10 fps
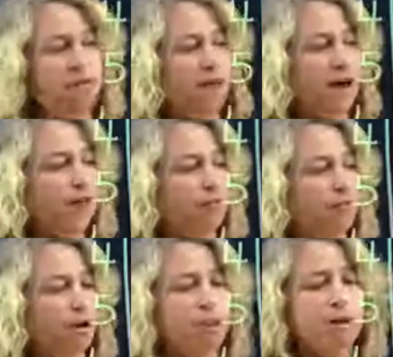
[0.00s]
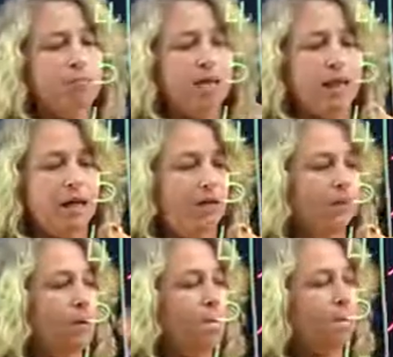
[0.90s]
fact from
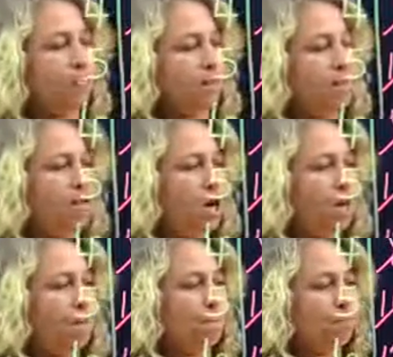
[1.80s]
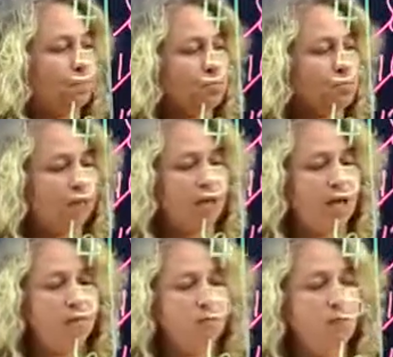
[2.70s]
above. So
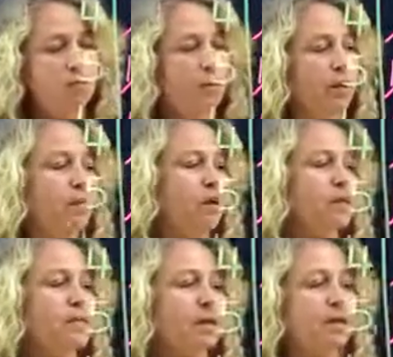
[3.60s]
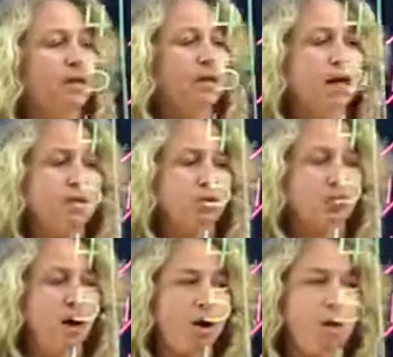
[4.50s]
how many will we cross out on the next
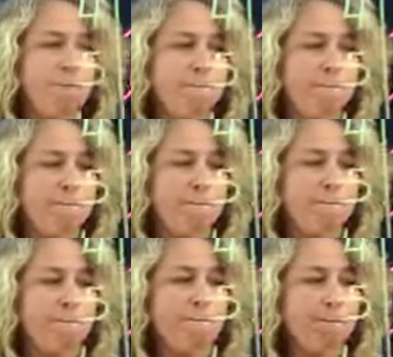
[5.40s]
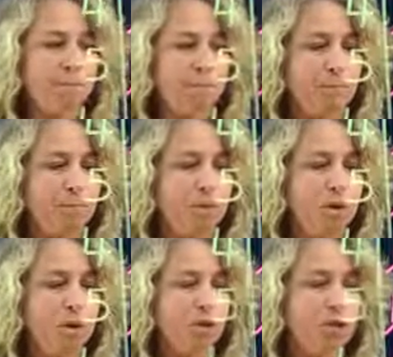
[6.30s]
row?
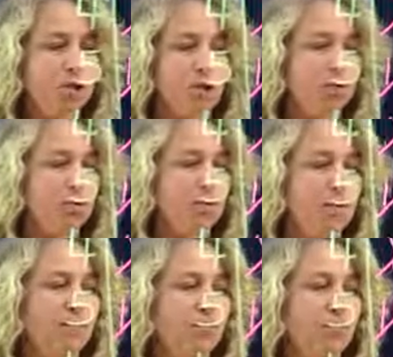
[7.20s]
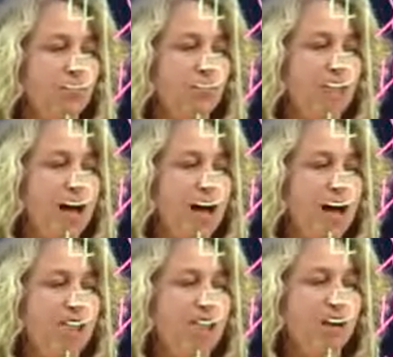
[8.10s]
1, 2, 3, 4,
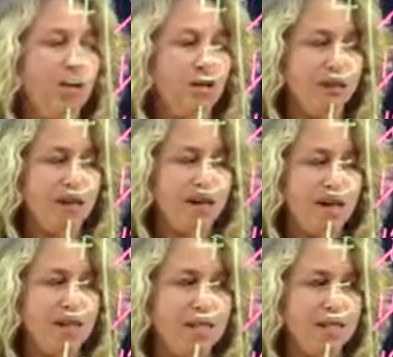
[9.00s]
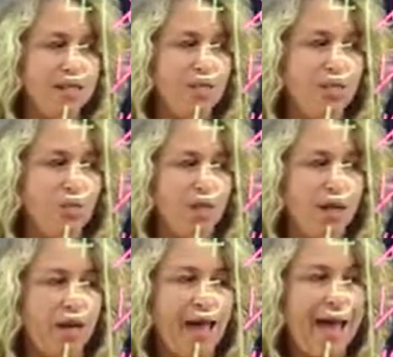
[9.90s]
5. Yes. So we're
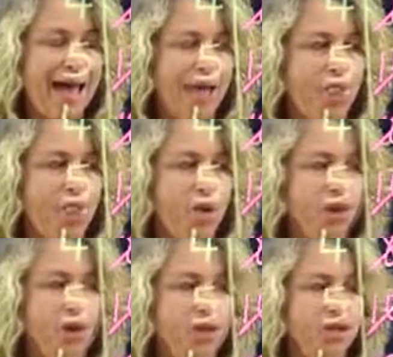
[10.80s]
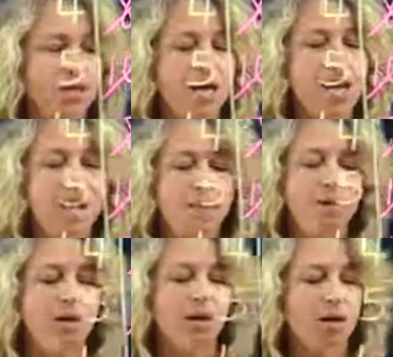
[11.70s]
going to add 1 each time
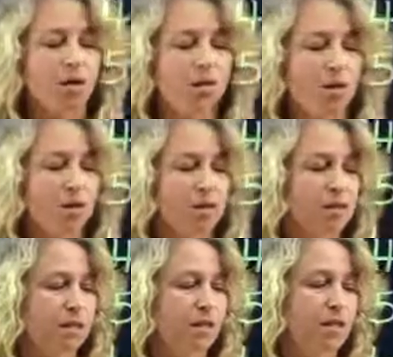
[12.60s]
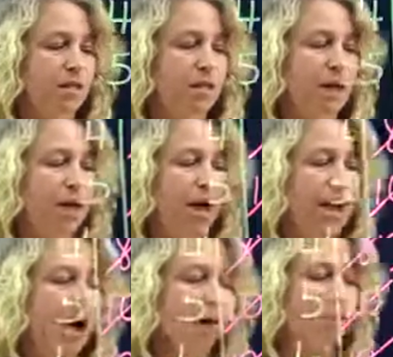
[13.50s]
and cross it
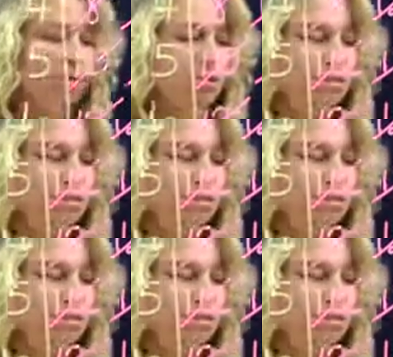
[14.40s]
out.